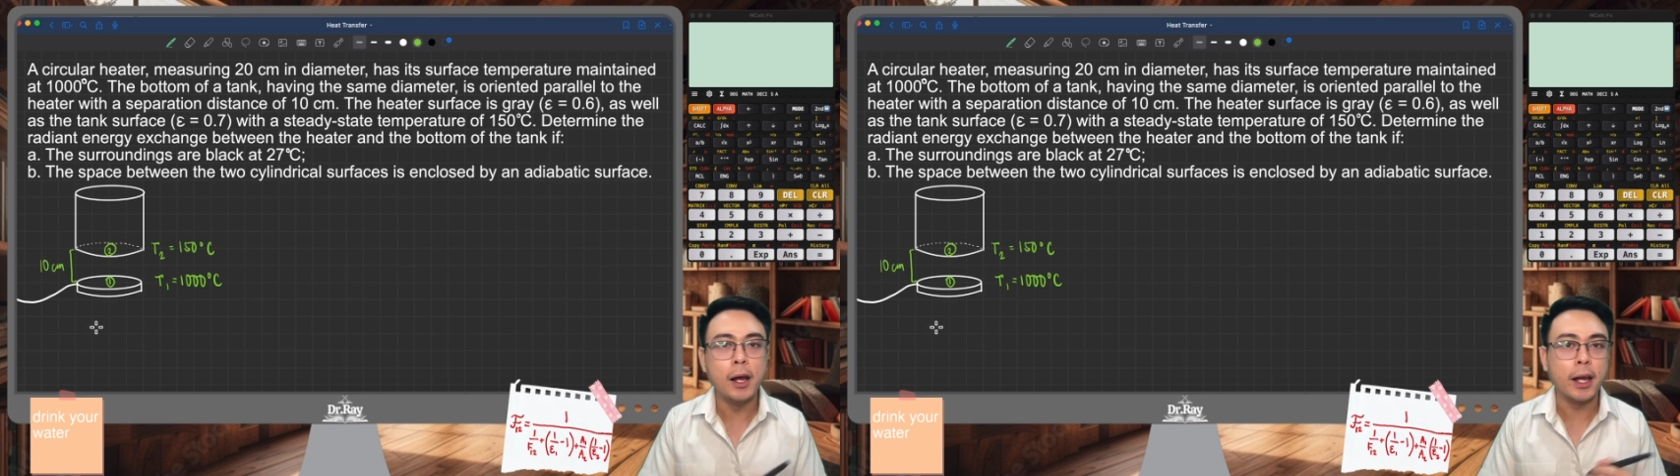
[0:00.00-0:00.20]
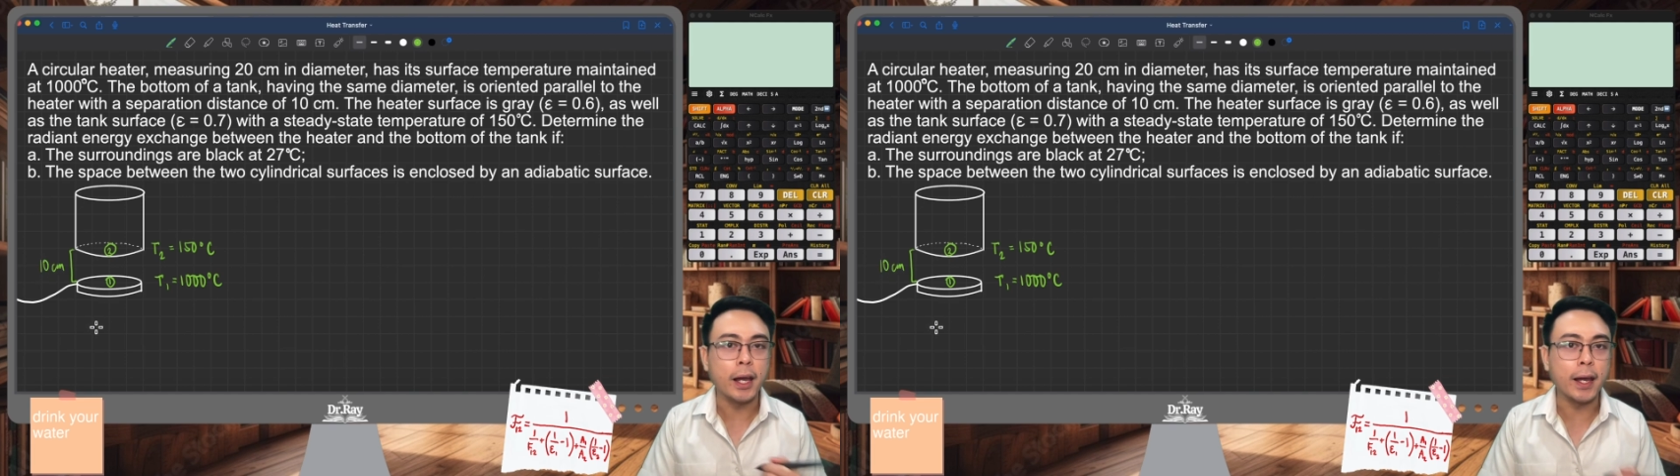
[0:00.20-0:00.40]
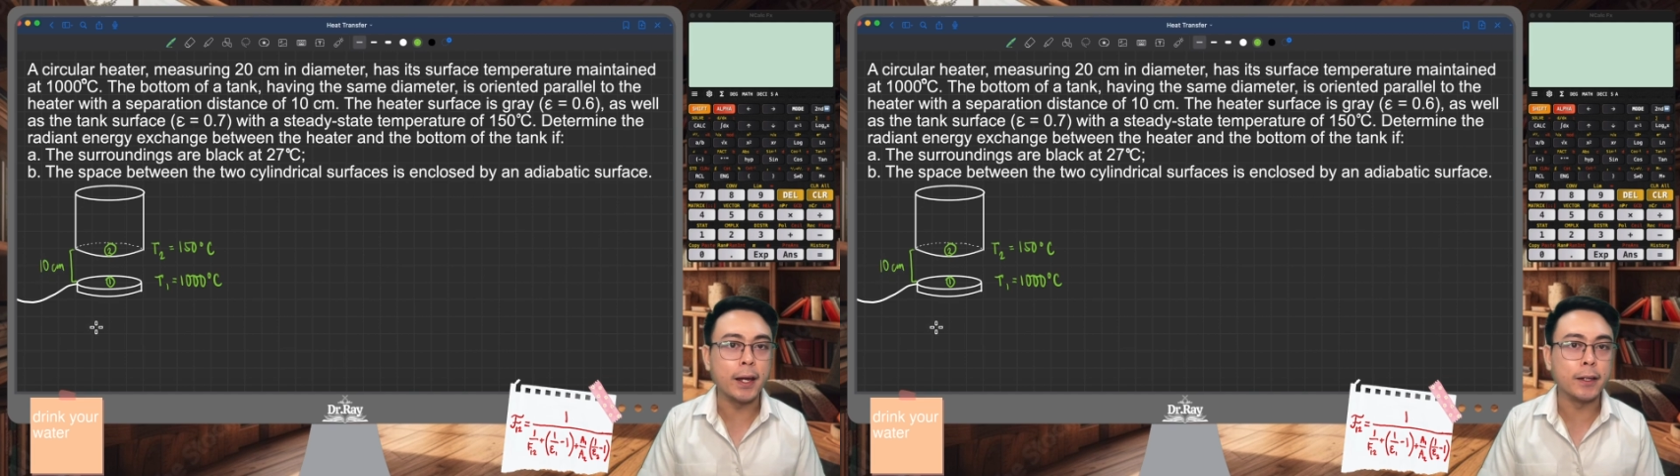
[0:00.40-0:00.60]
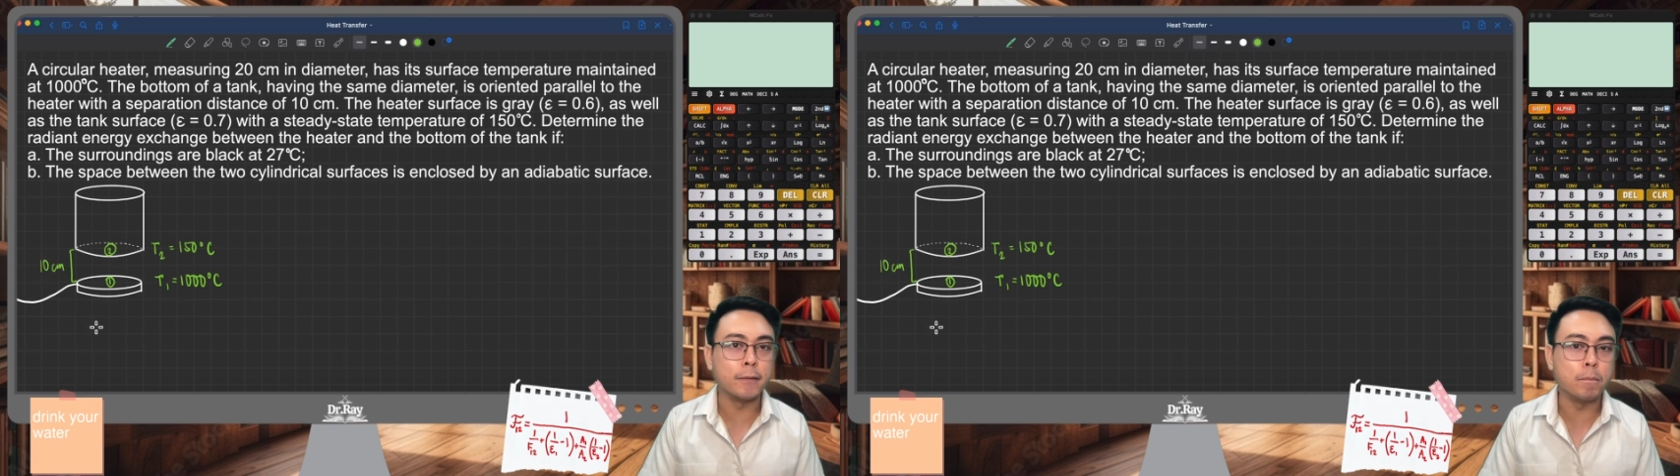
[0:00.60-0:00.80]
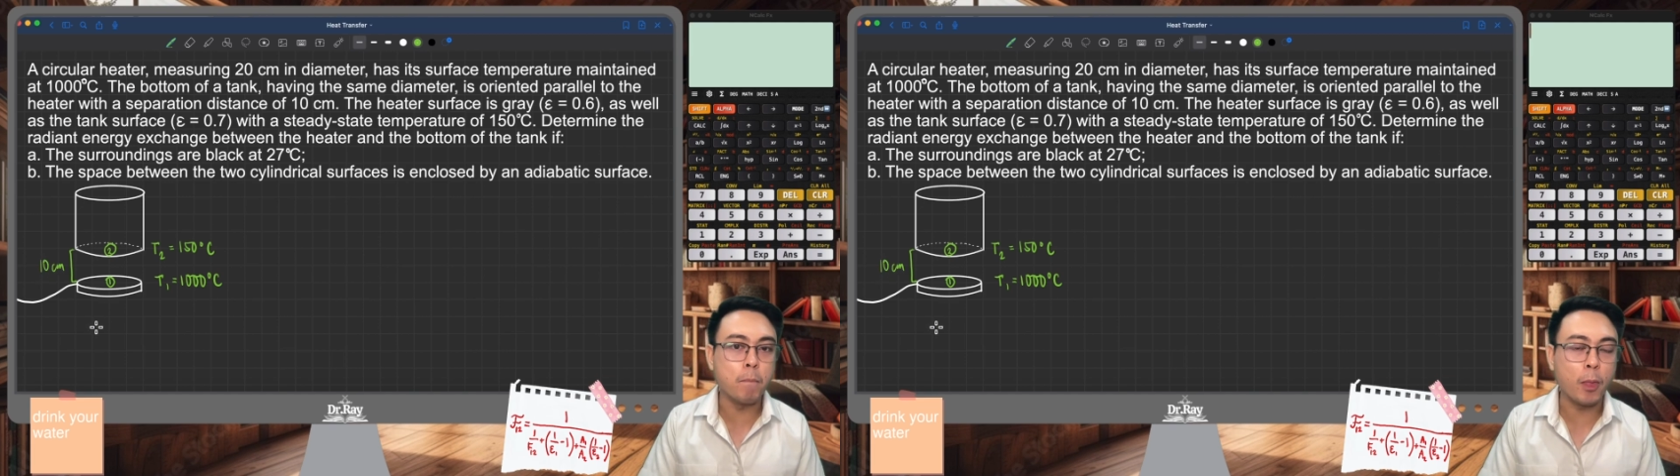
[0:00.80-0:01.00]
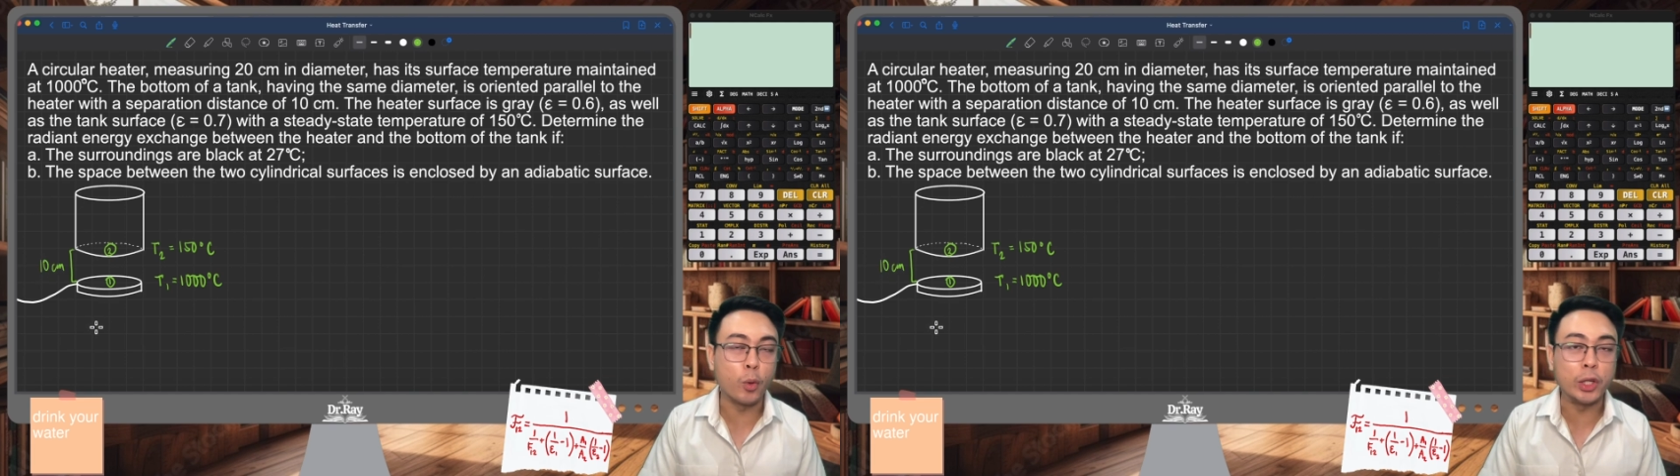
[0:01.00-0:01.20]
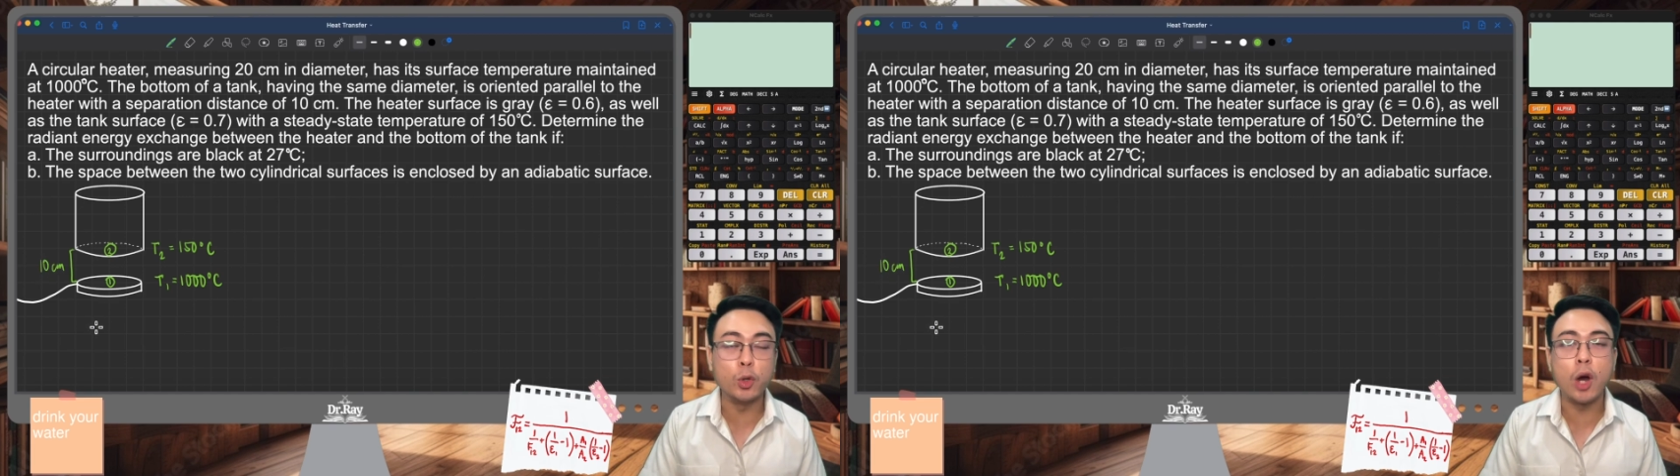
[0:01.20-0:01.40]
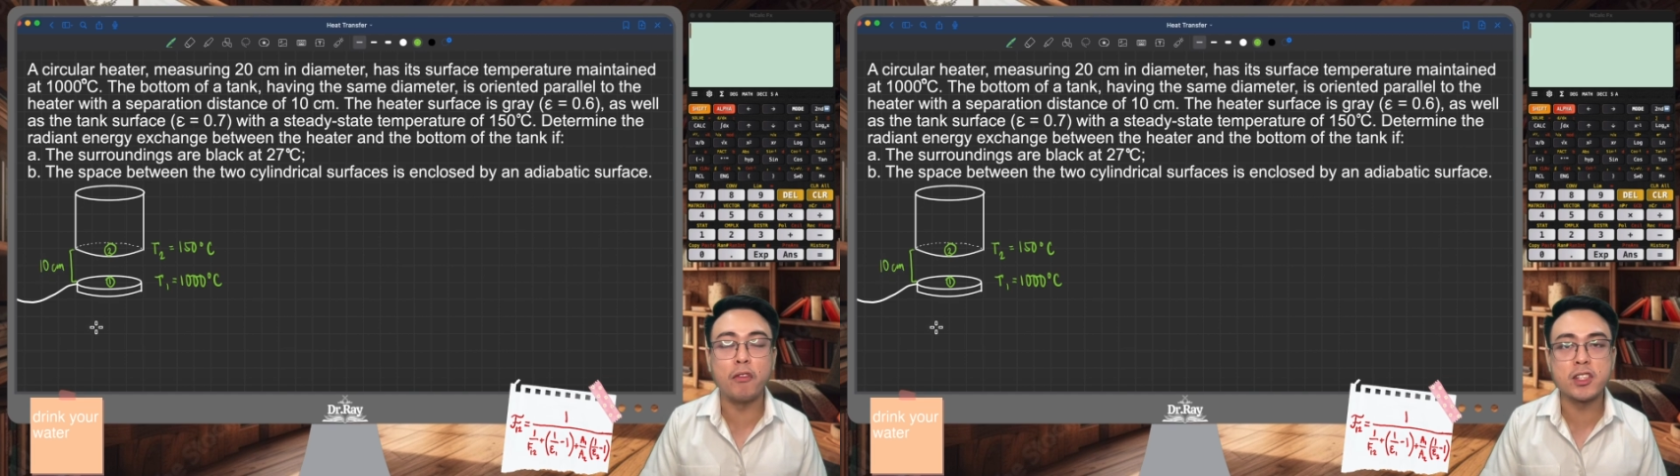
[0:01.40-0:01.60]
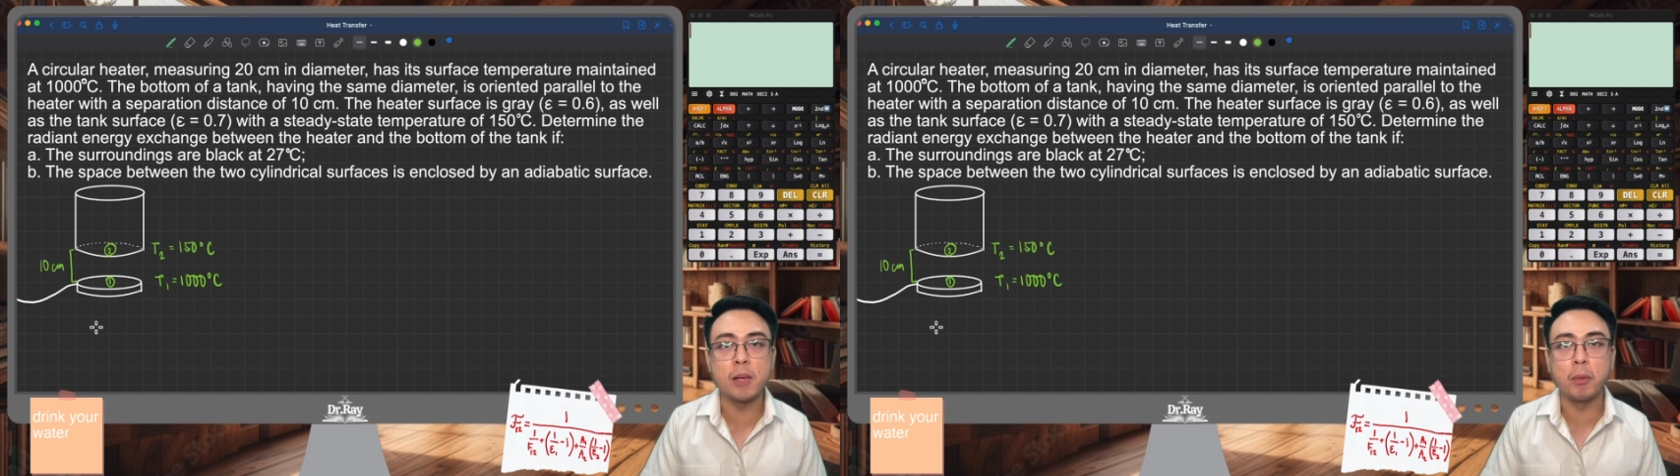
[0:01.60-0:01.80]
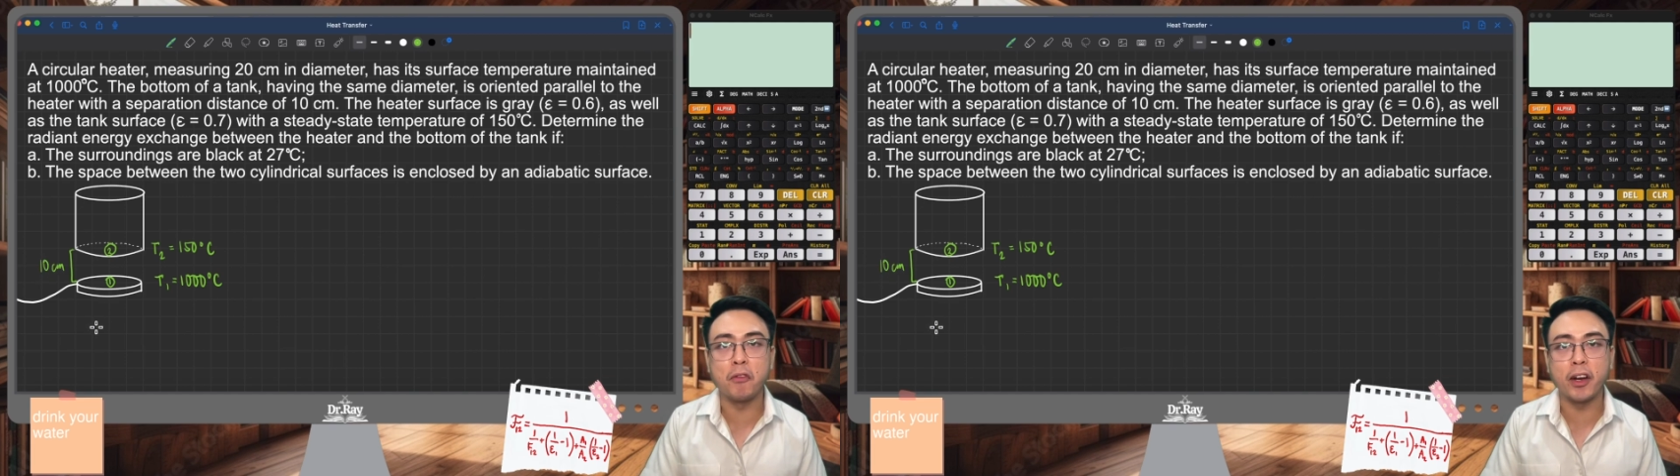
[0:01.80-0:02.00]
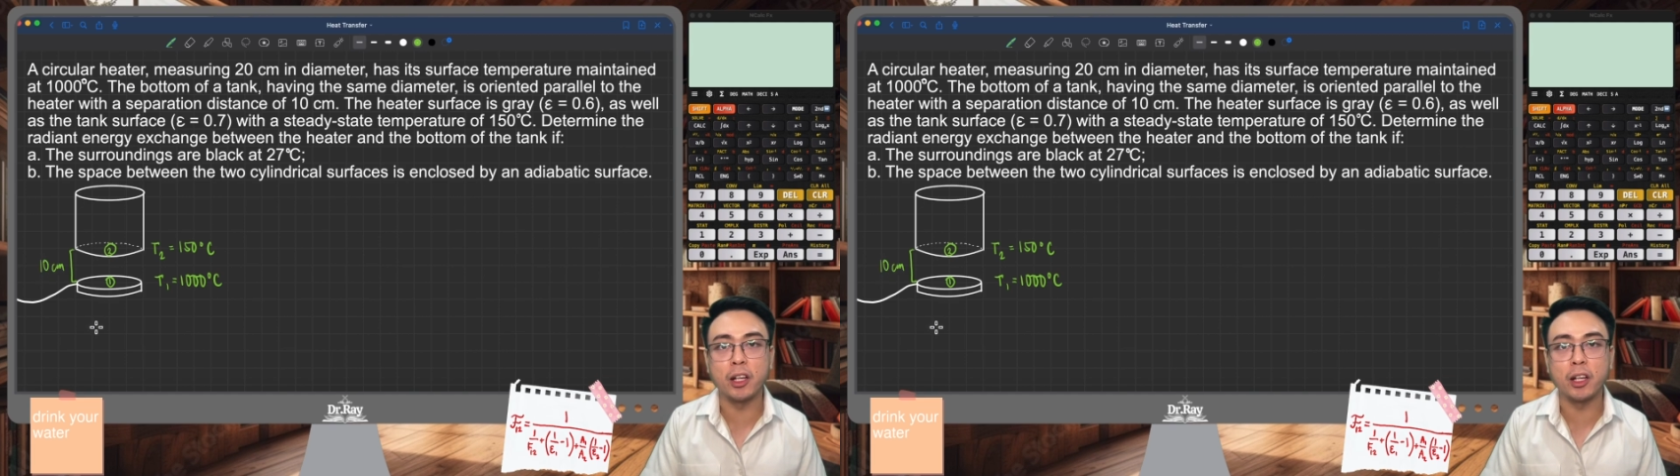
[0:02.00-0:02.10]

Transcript: And we do have a simplified